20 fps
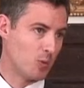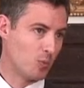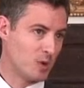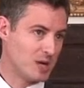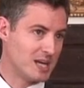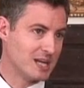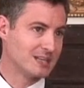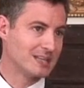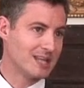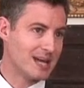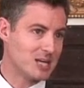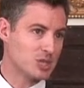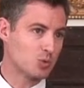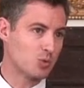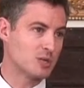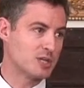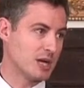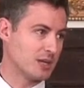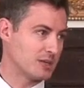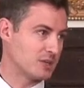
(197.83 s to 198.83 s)
We need less
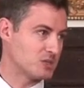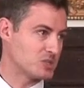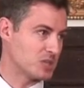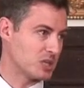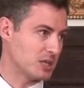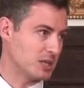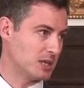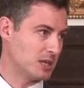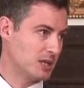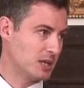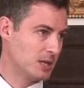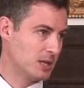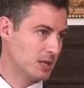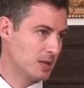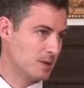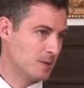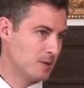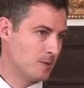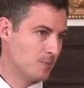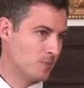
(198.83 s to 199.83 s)
redundancy.
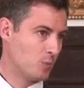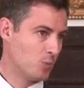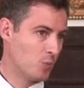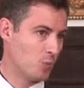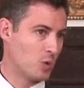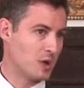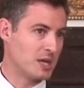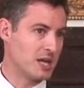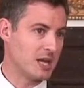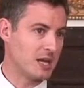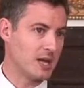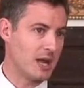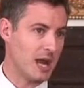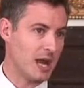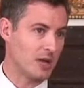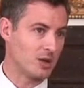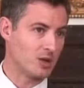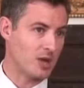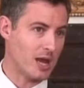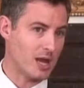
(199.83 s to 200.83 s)
We need
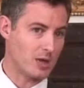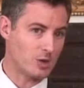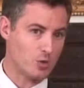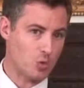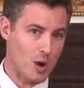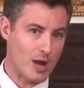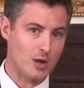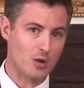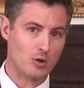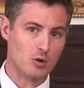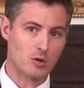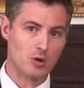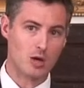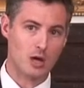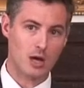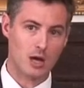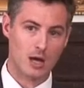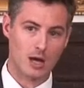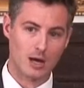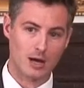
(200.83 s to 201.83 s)
a
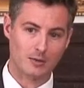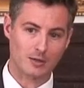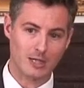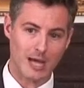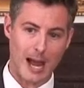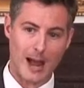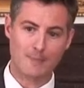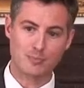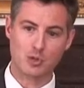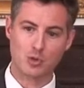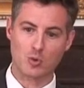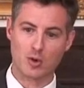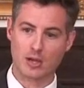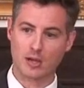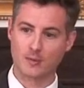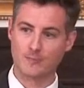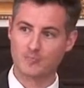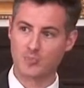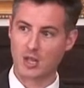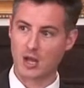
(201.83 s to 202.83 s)
greater capturing
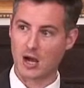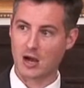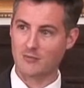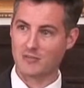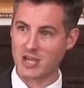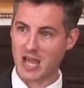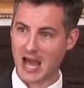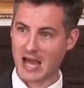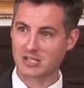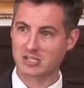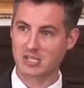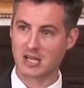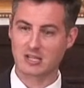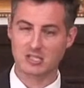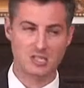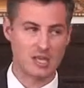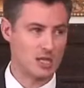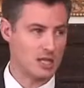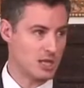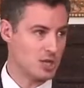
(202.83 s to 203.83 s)
of the
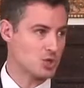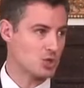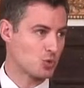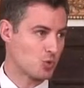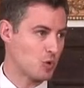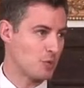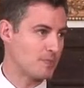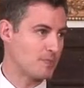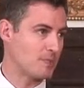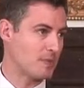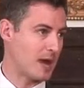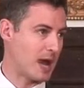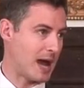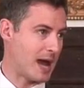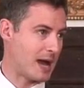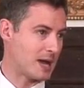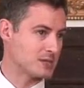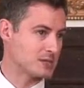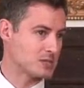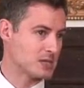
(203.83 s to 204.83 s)
assets that each group
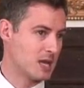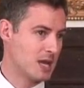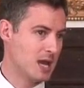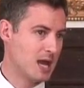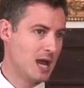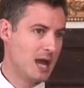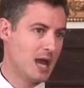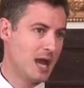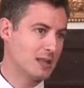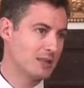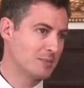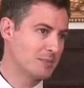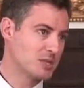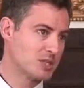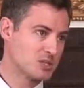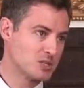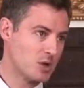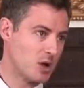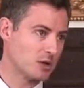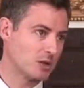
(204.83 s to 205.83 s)
has. And let
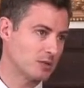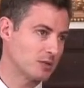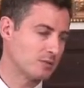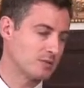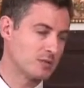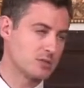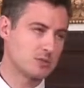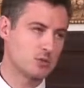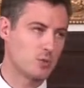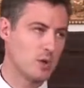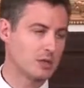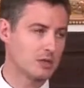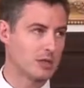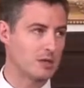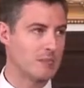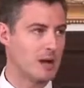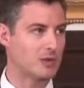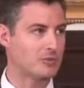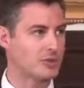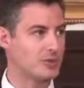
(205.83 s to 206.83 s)
me just talk just quickly
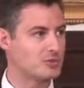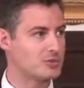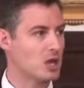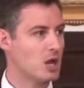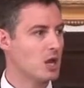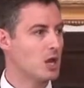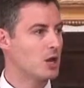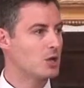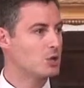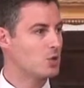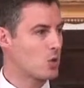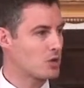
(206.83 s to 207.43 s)
about this.